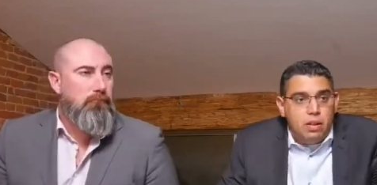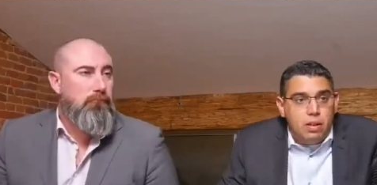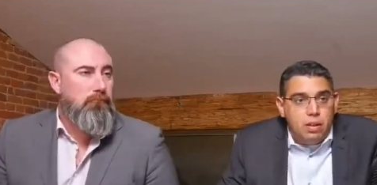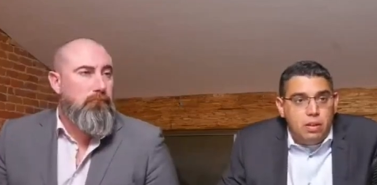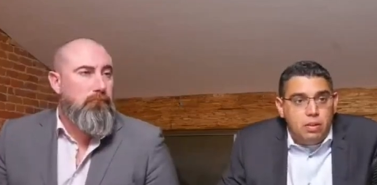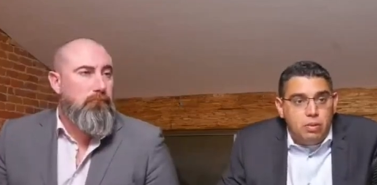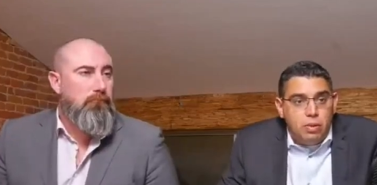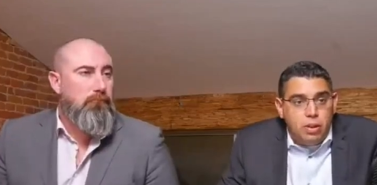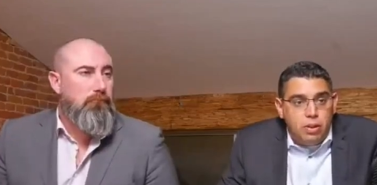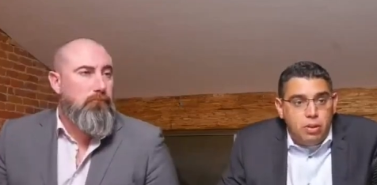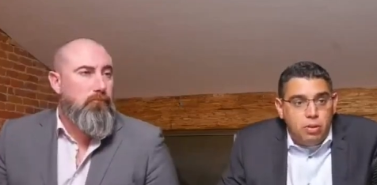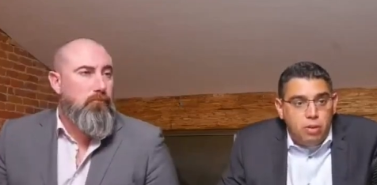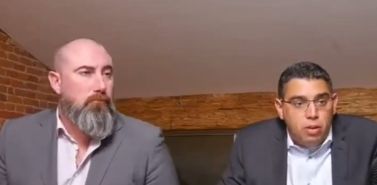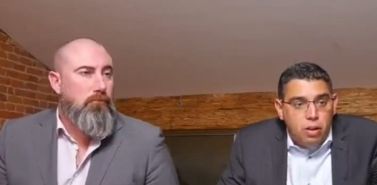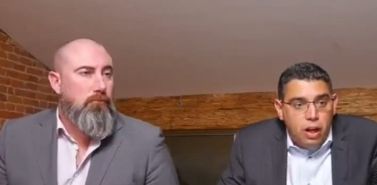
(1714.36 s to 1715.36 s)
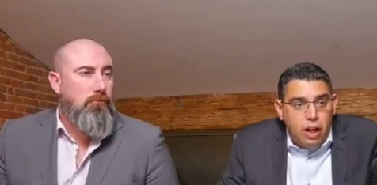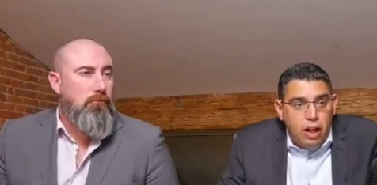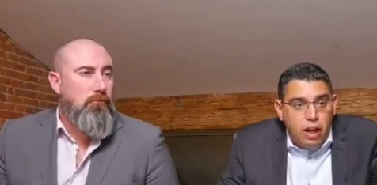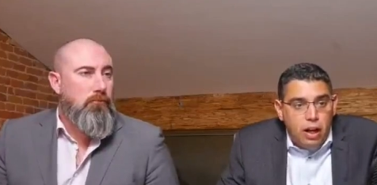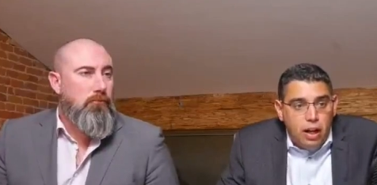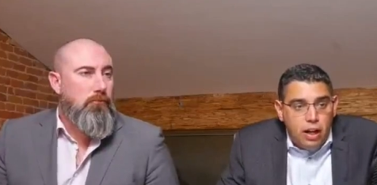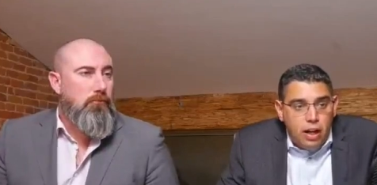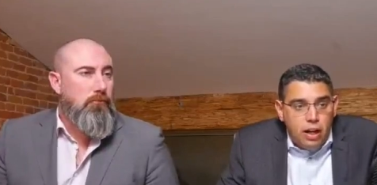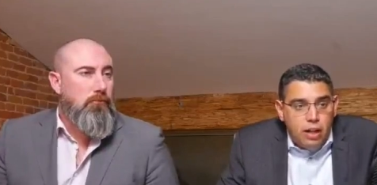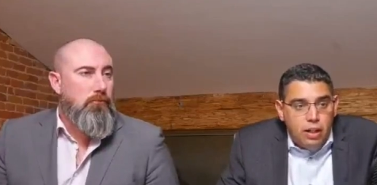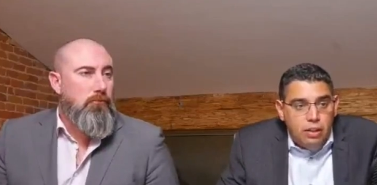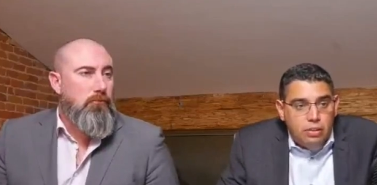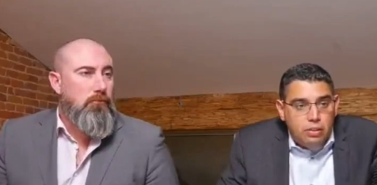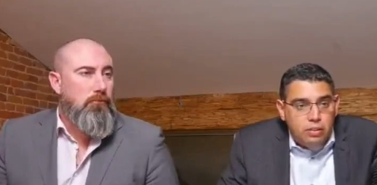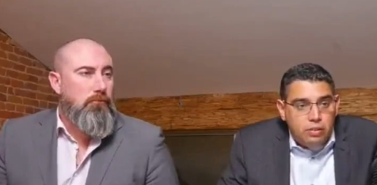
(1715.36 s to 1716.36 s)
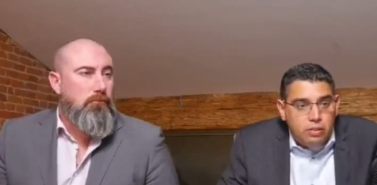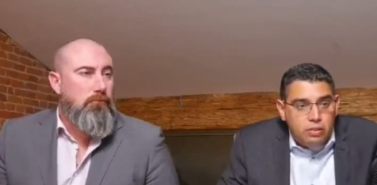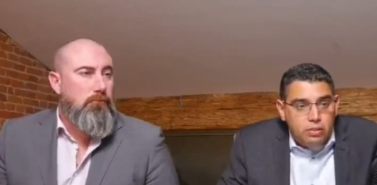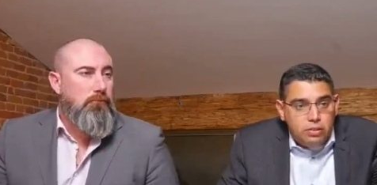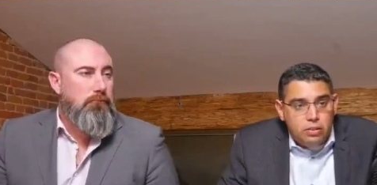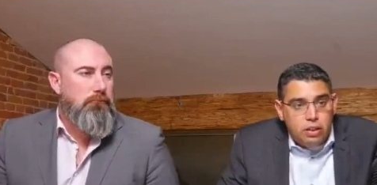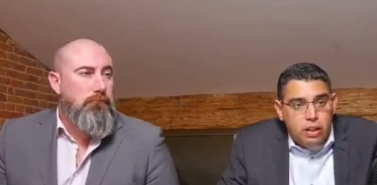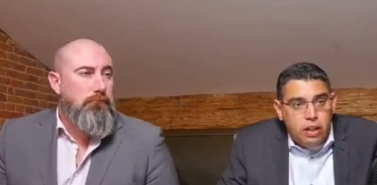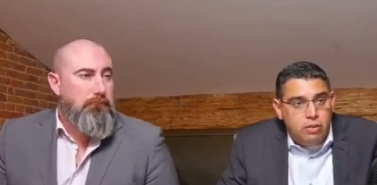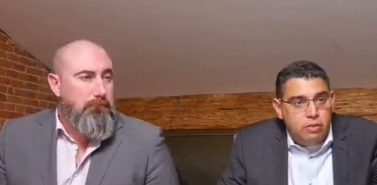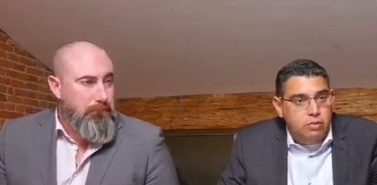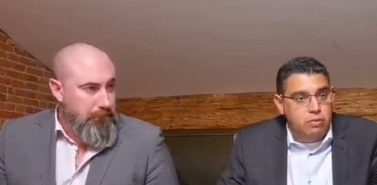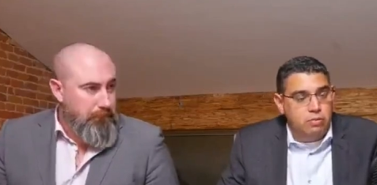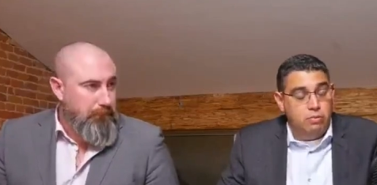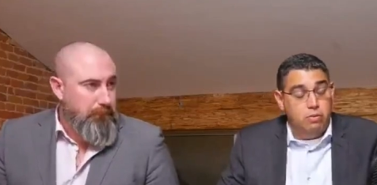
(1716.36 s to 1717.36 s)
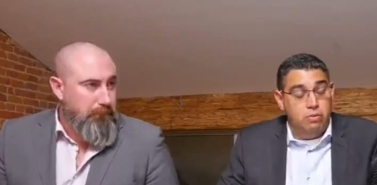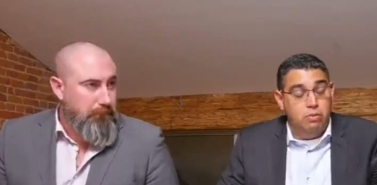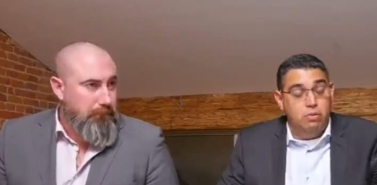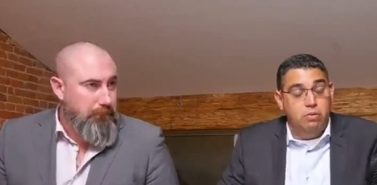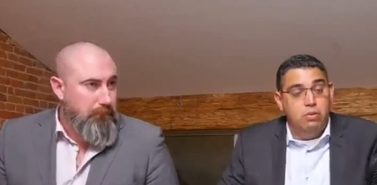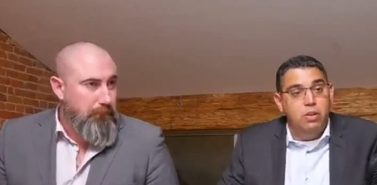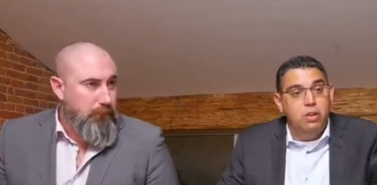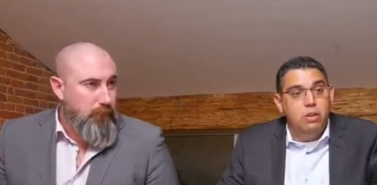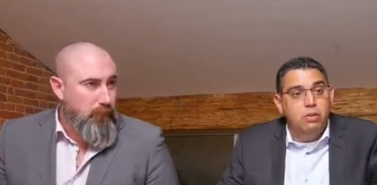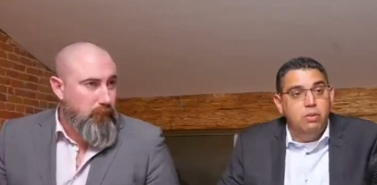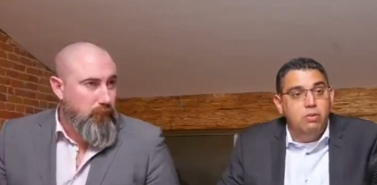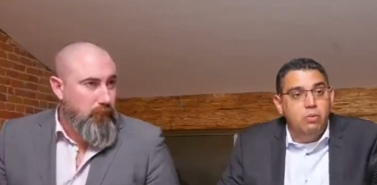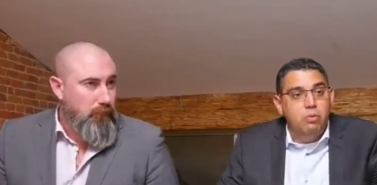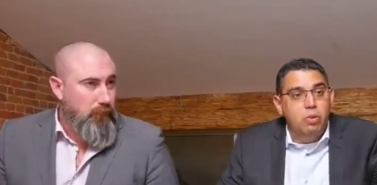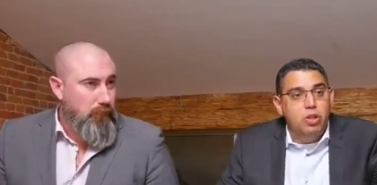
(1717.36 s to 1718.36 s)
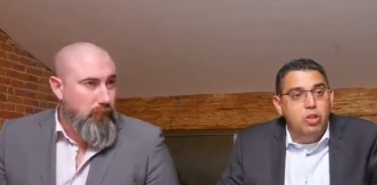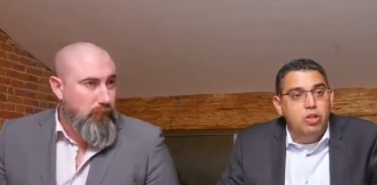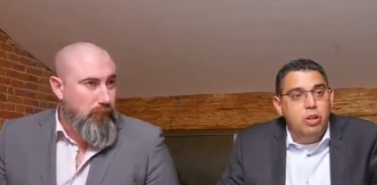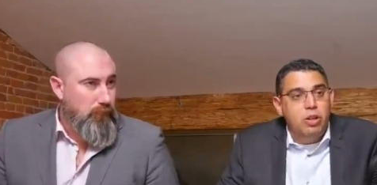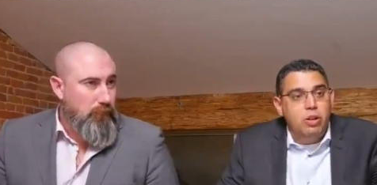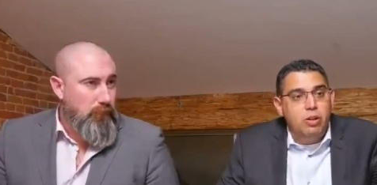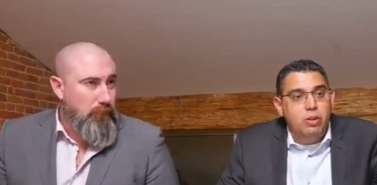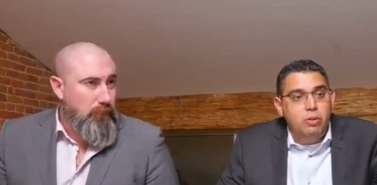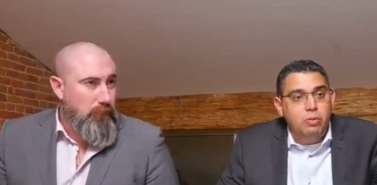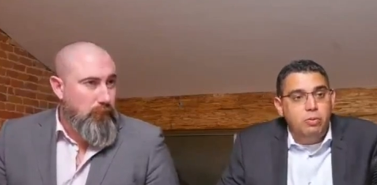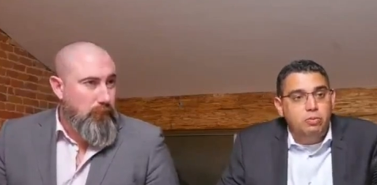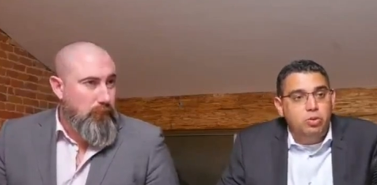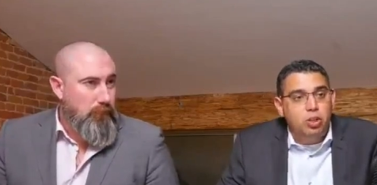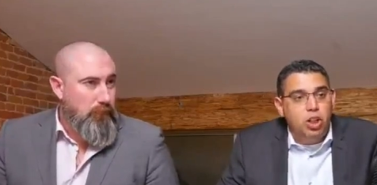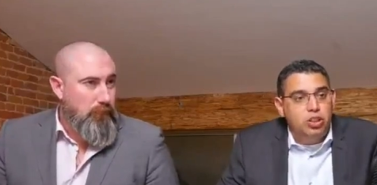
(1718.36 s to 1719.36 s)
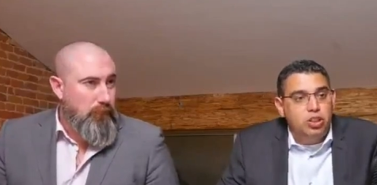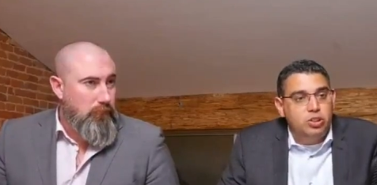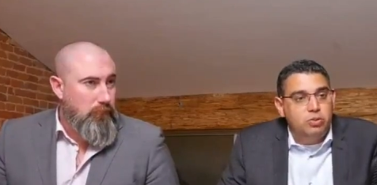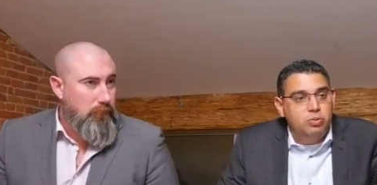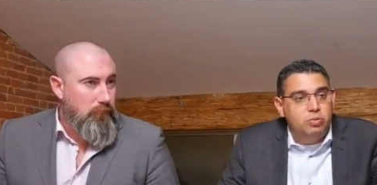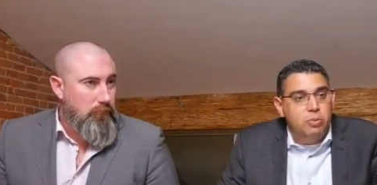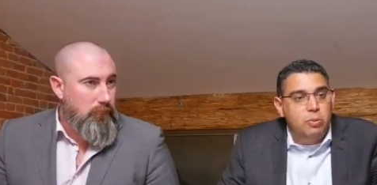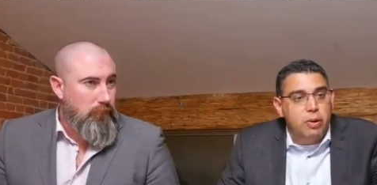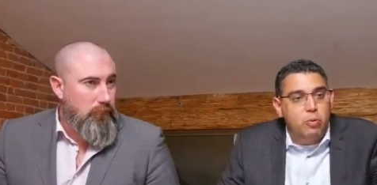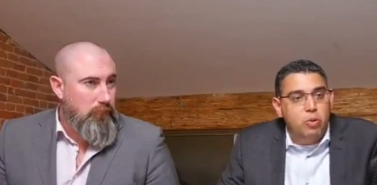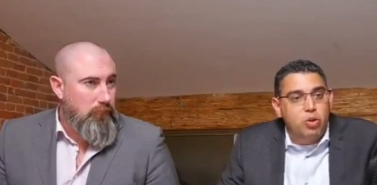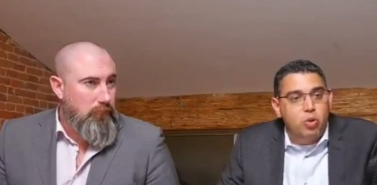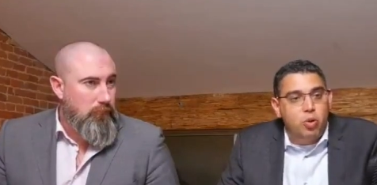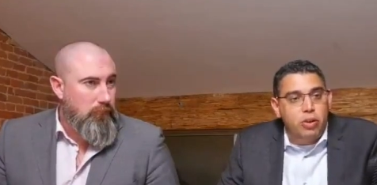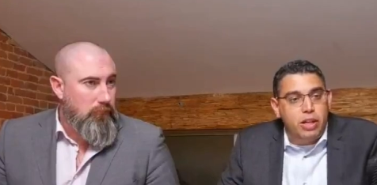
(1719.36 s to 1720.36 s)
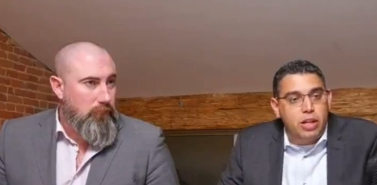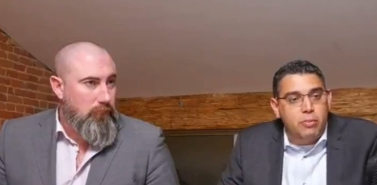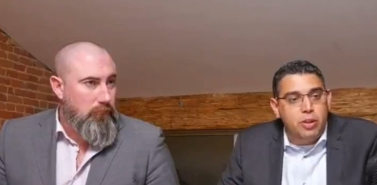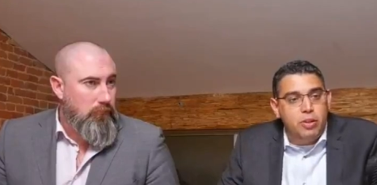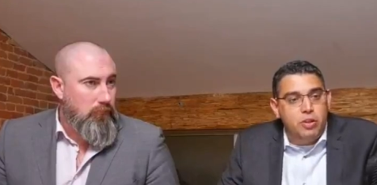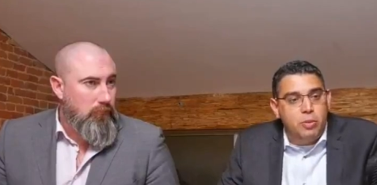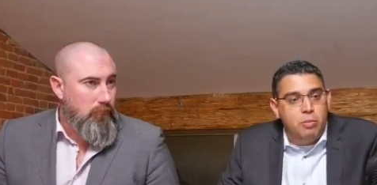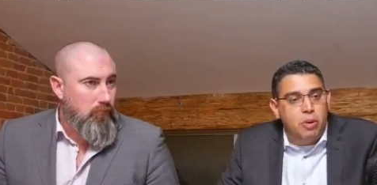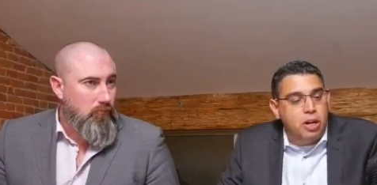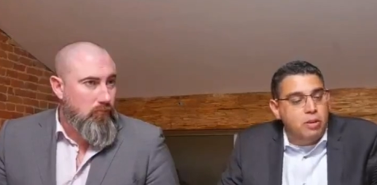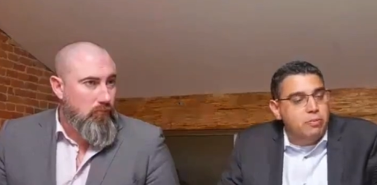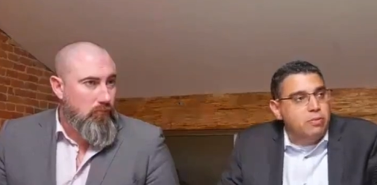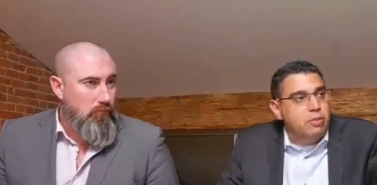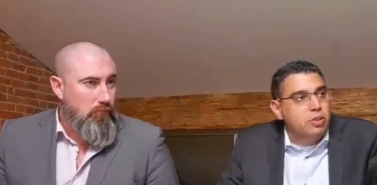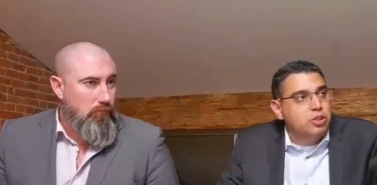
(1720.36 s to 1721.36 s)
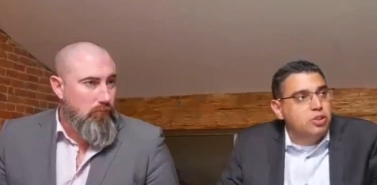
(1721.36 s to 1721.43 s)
Speaker 1: Here we go. Uh, and which, uh, Josh, just remind me, which order they come in? Is the bottom first